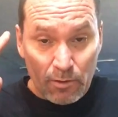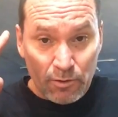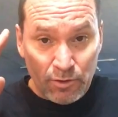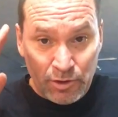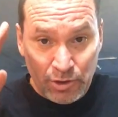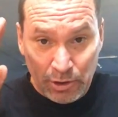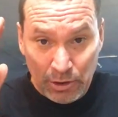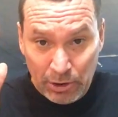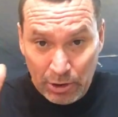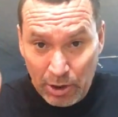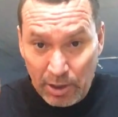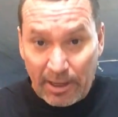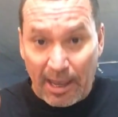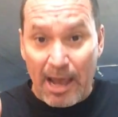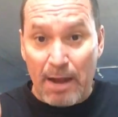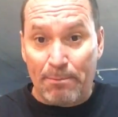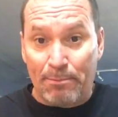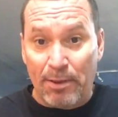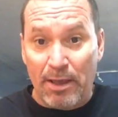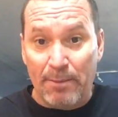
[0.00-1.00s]
to look
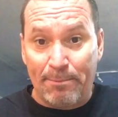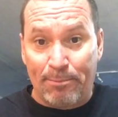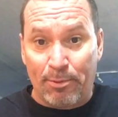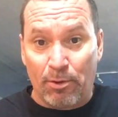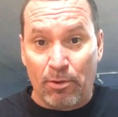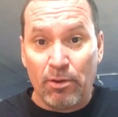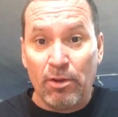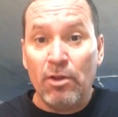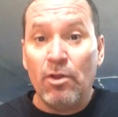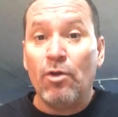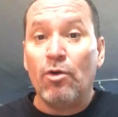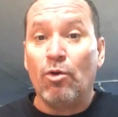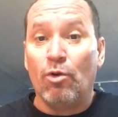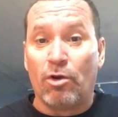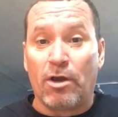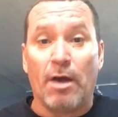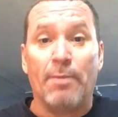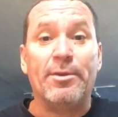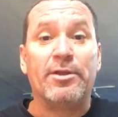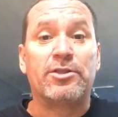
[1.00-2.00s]
at people who
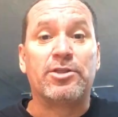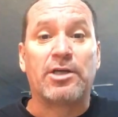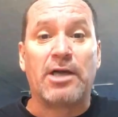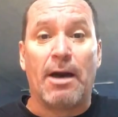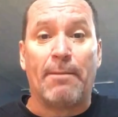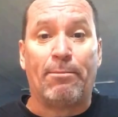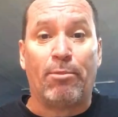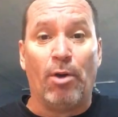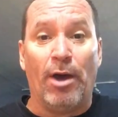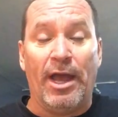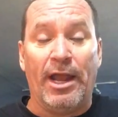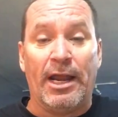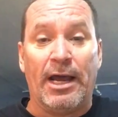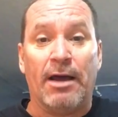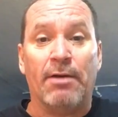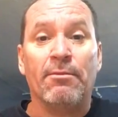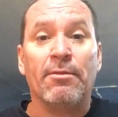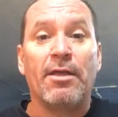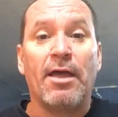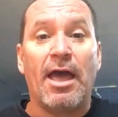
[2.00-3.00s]
come into capoeira,